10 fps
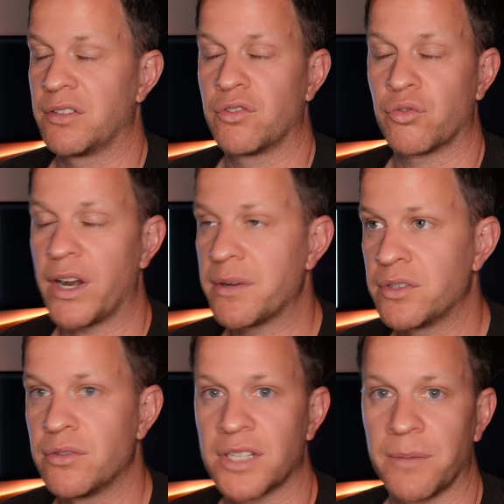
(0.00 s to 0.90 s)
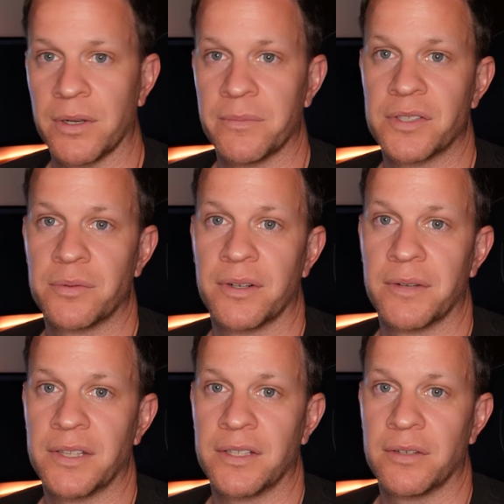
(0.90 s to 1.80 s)
great new supplements when it
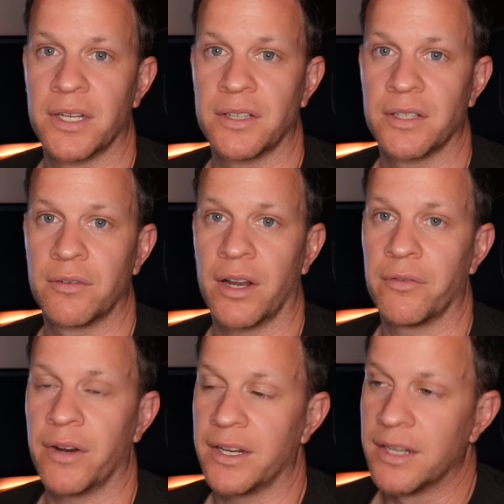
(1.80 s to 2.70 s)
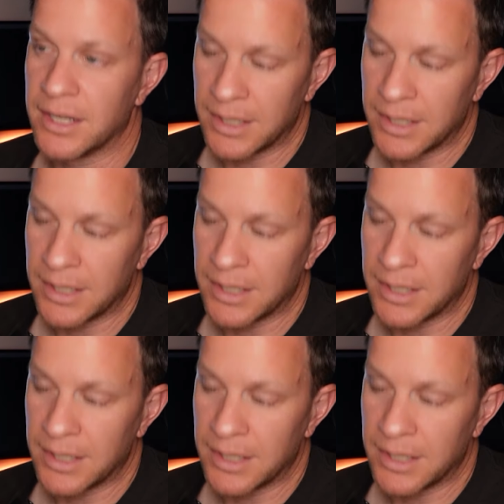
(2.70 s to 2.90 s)
hit the ground running.